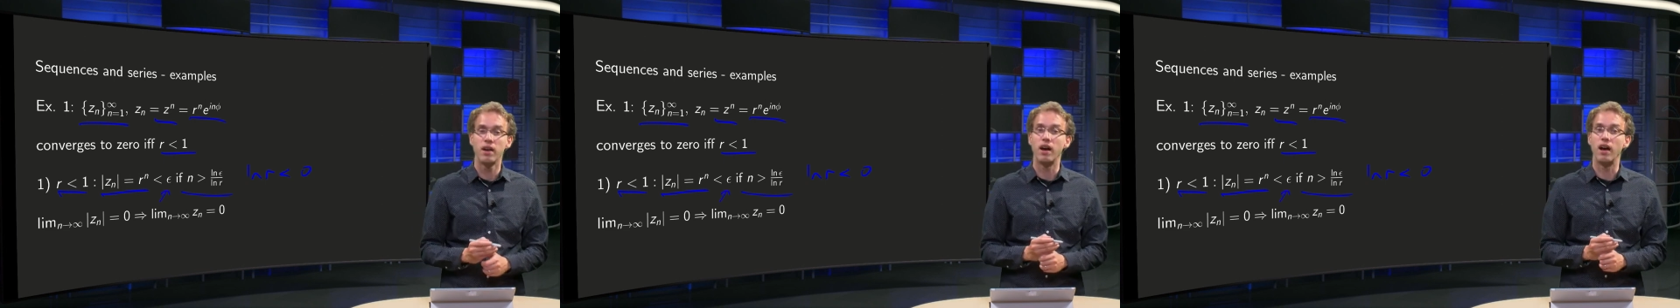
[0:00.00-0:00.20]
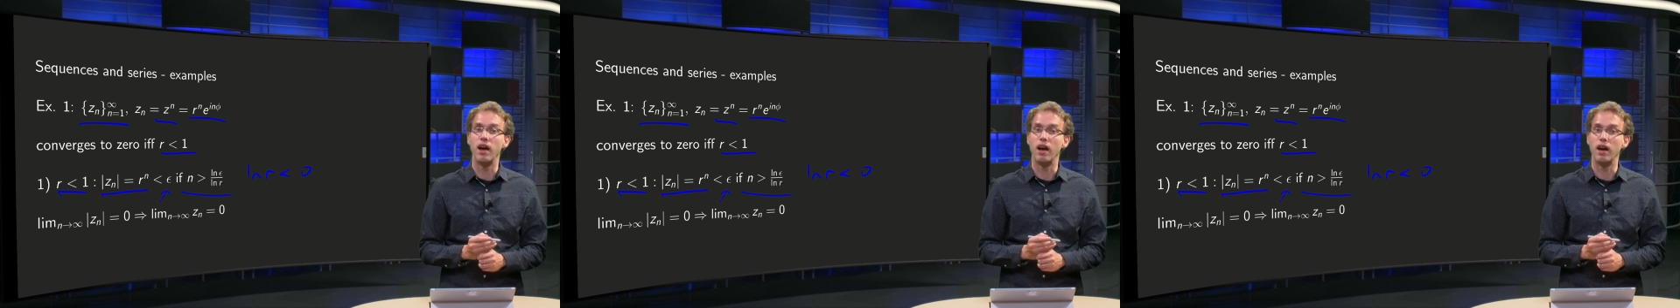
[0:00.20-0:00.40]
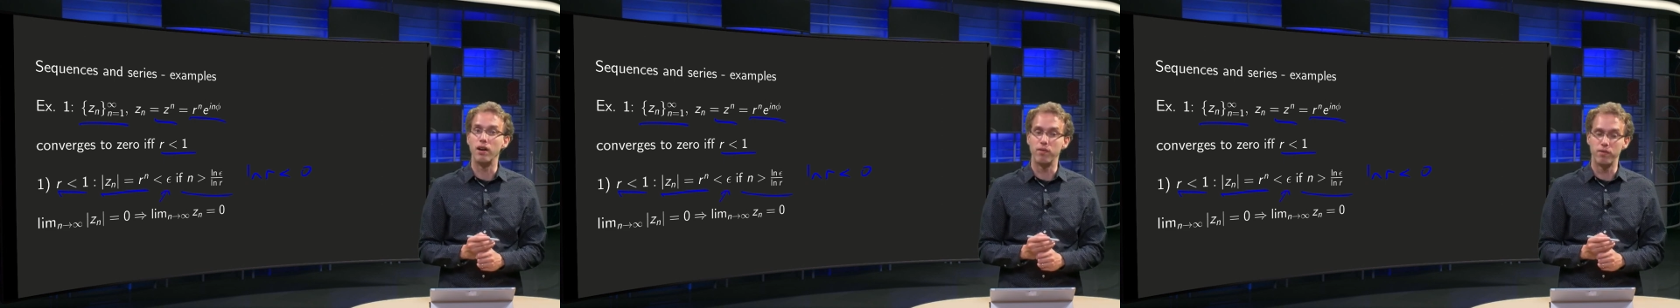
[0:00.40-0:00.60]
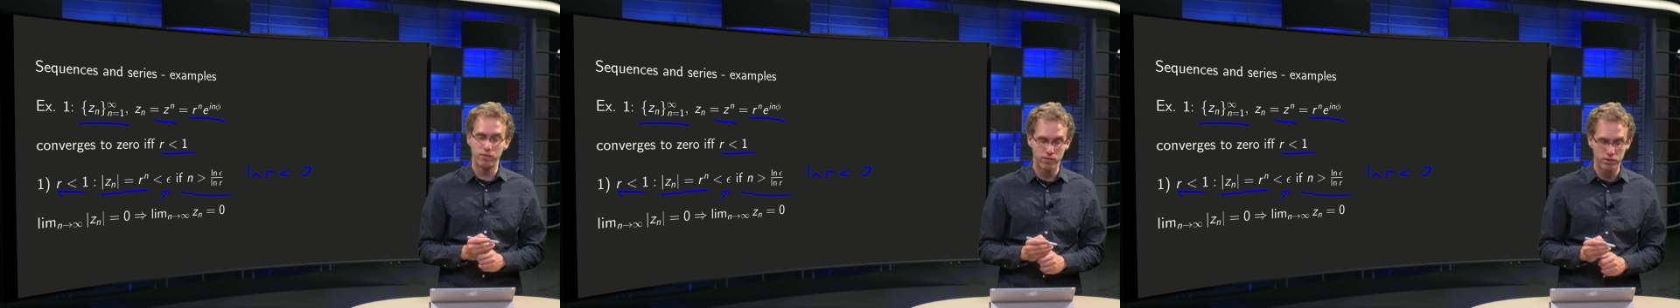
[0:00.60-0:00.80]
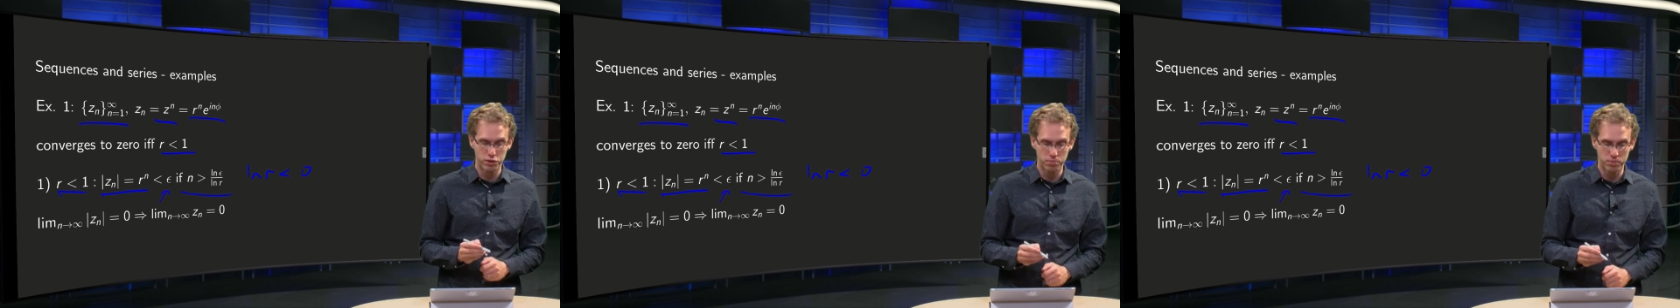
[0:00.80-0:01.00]
uh,
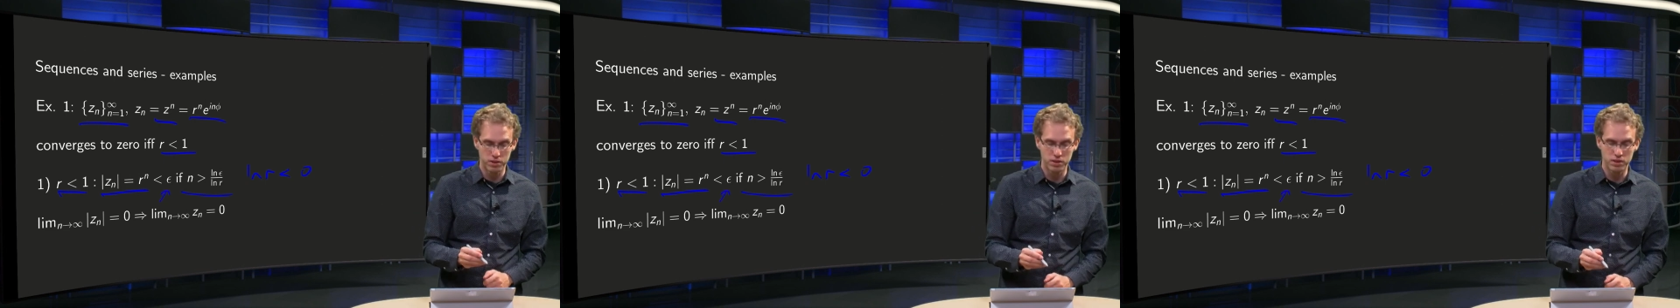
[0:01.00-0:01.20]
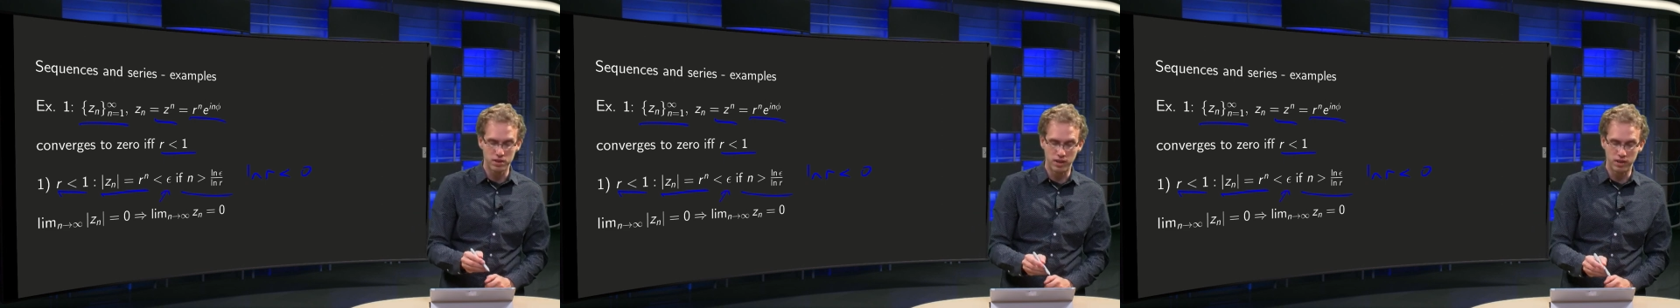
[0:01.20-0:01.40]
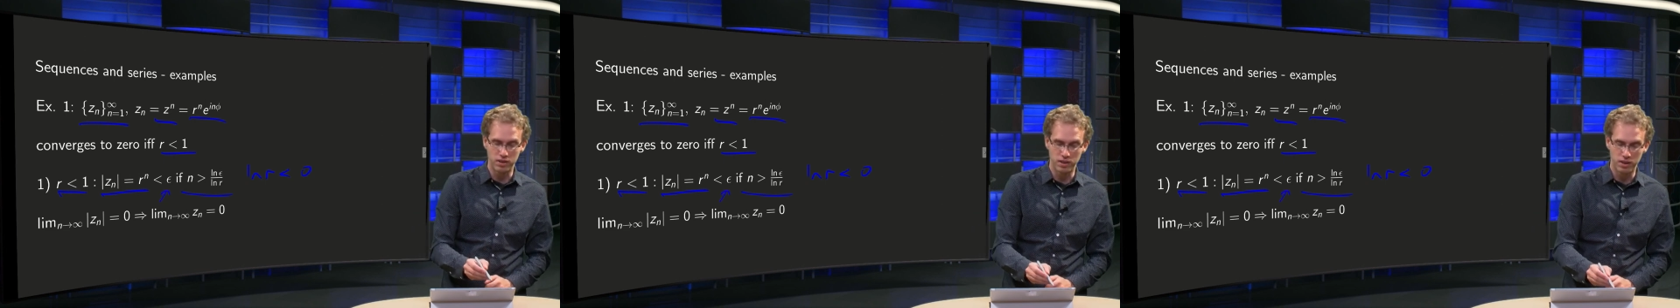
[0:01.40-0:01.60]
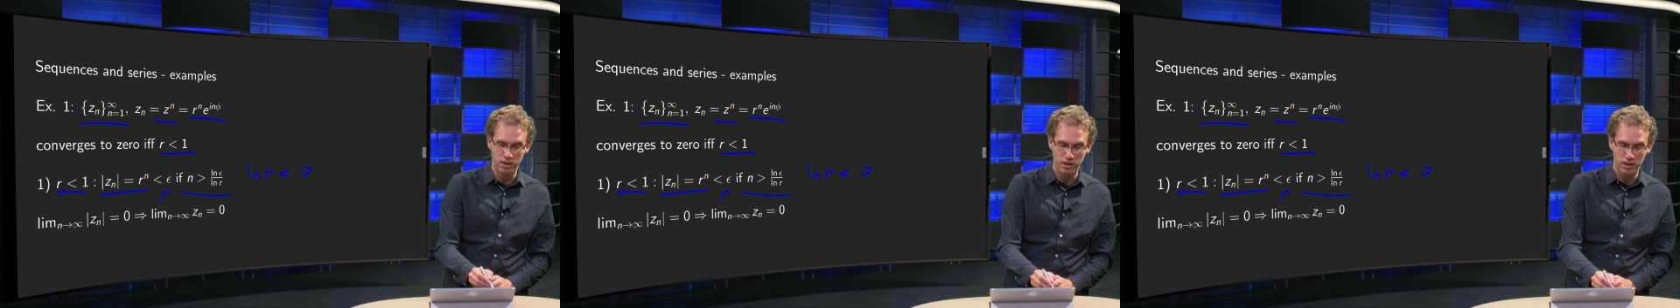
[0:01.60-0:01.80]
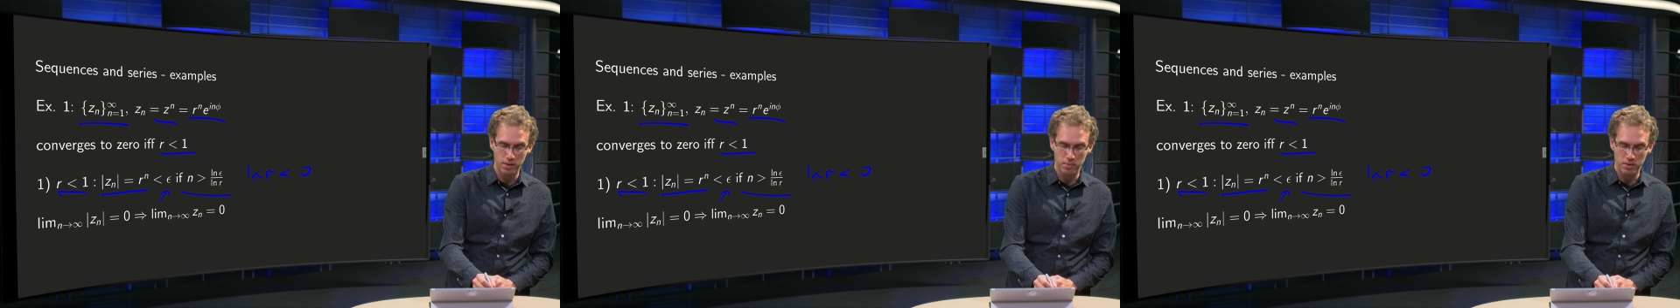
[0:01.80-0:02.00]
which means that the
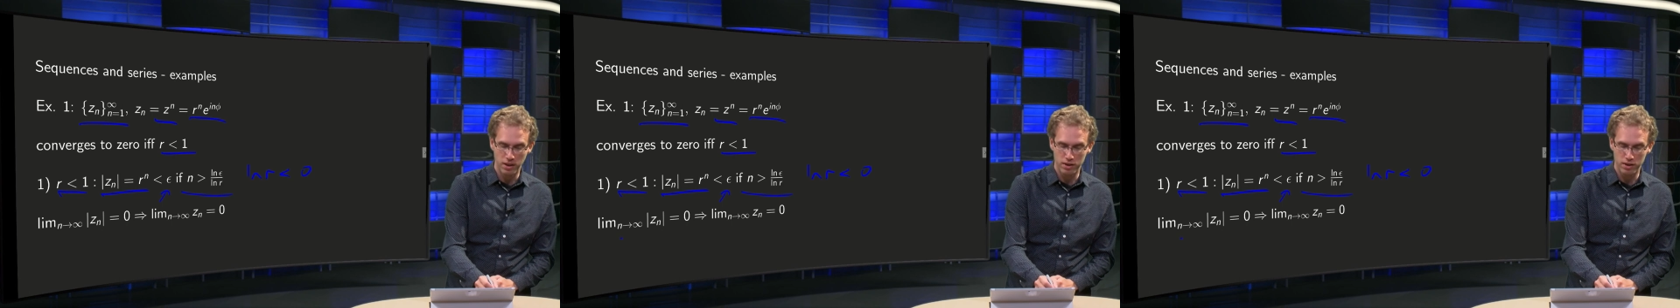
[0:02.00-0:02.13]
limit